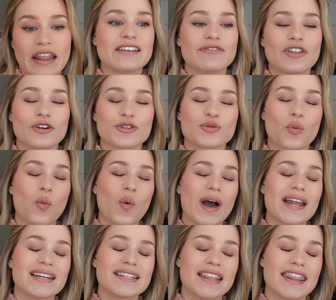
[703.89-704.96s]
If there's
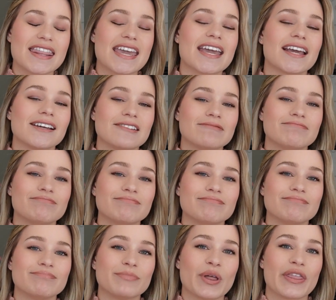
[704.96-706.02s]
one thing
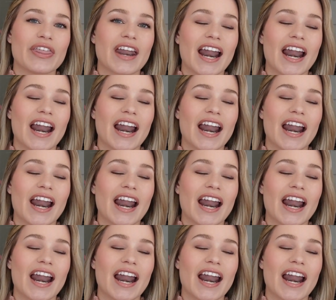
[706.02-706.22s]
that